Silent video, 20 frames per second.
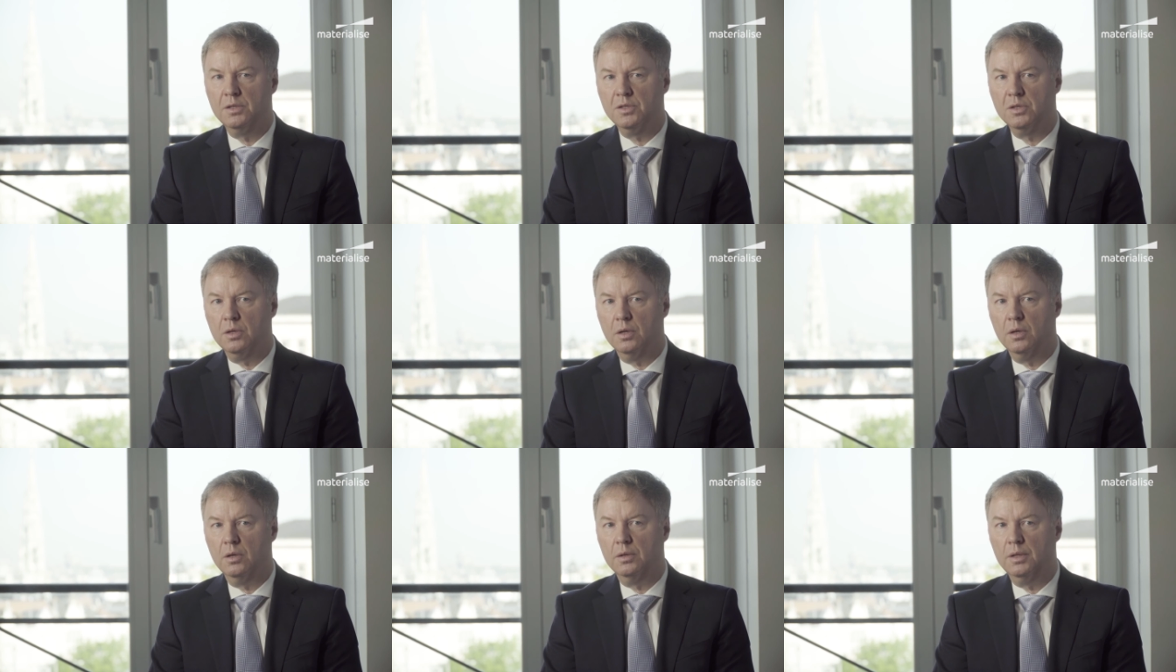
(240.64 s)
that's
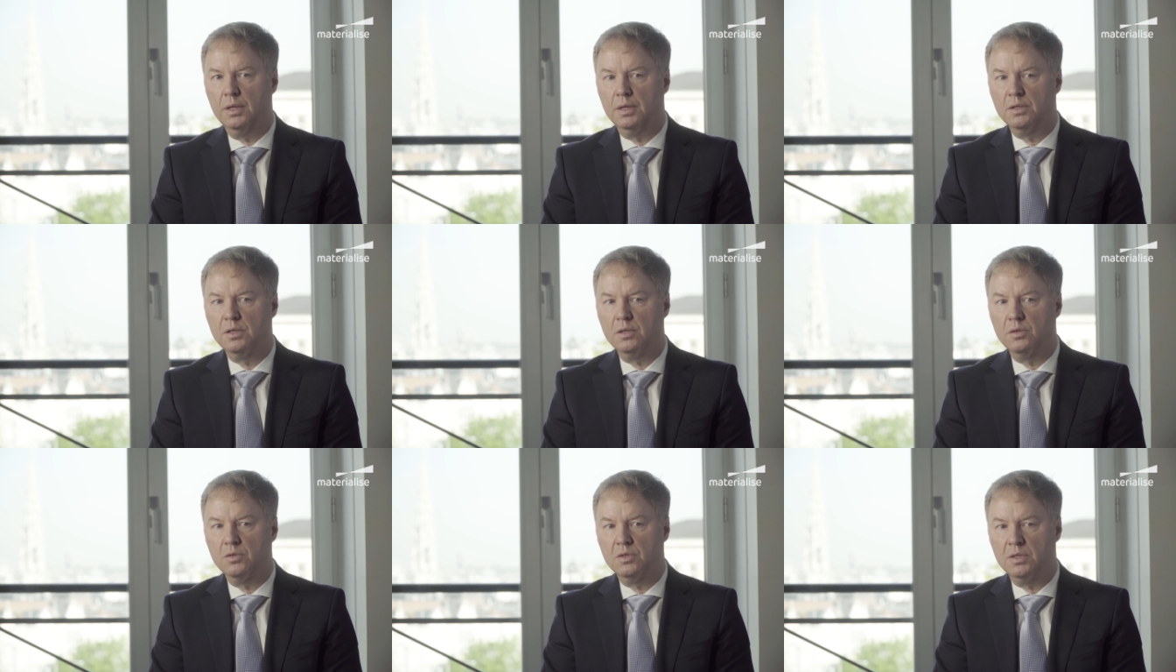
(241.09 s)
a,
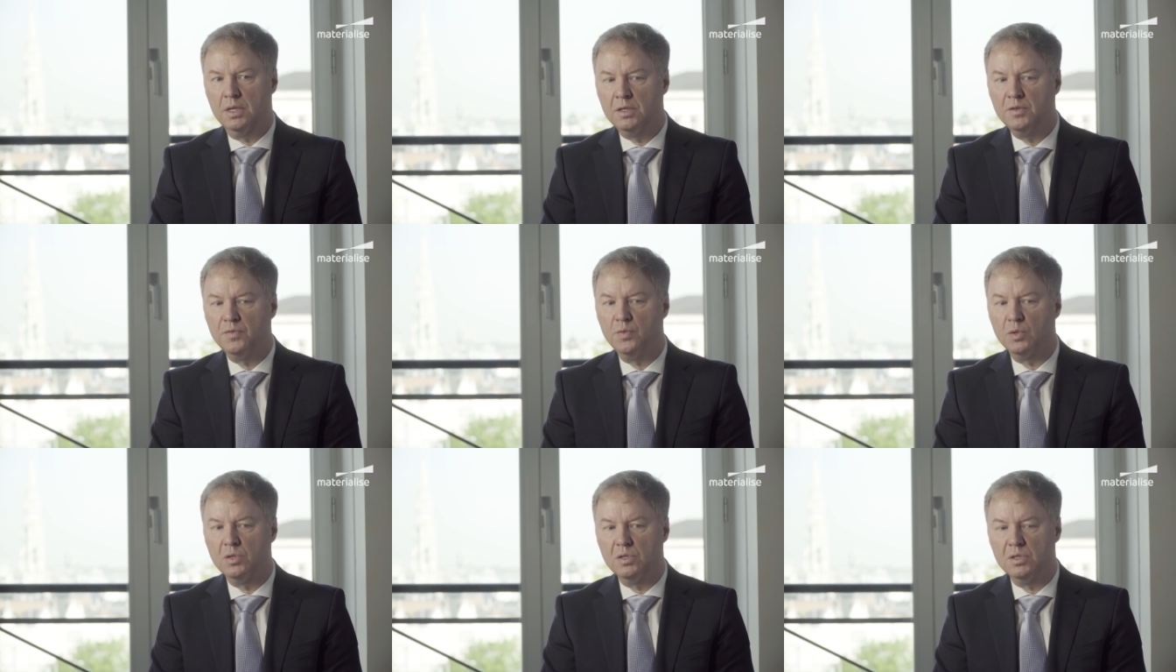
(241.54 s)
that's a
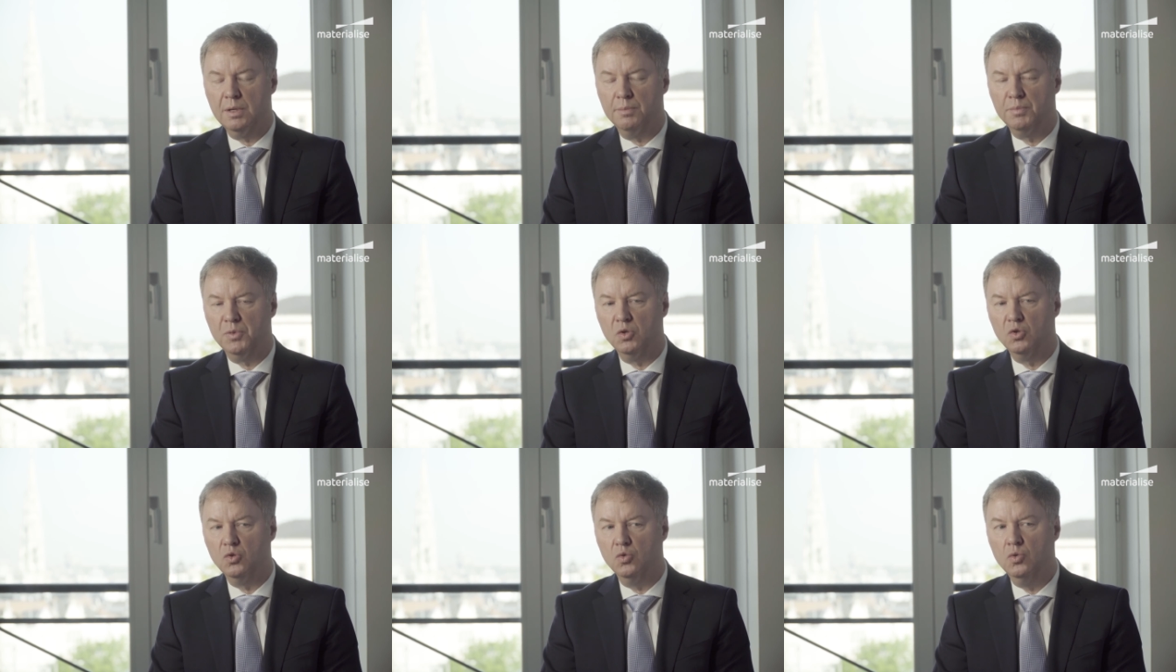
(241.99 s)
sensible
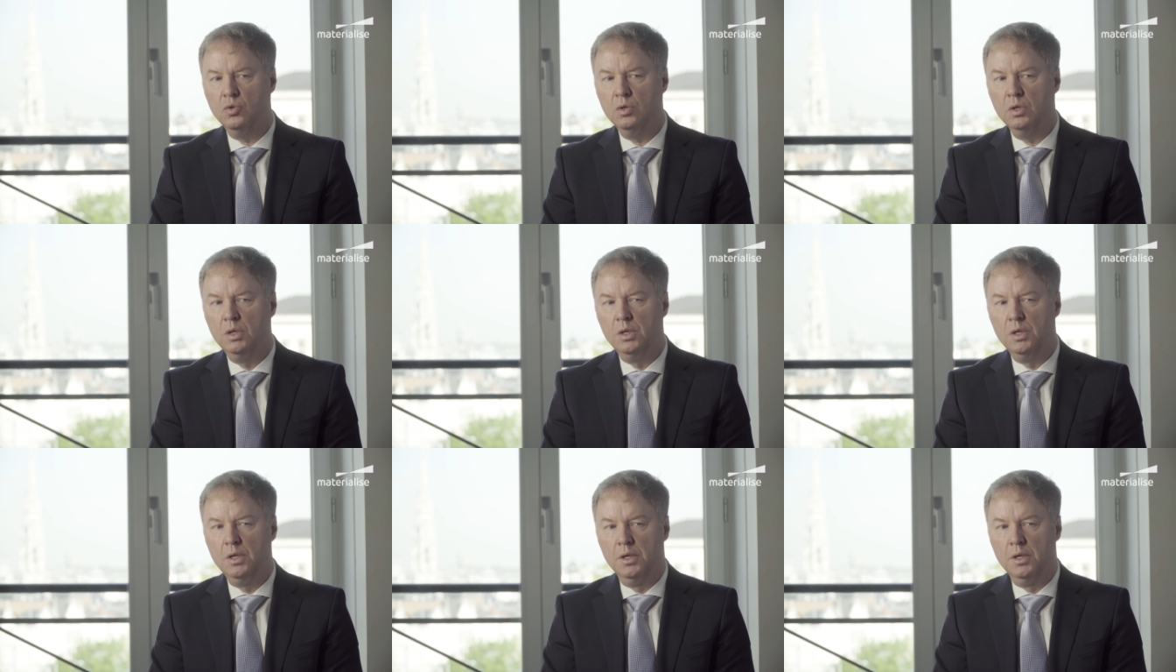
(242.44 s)
step to do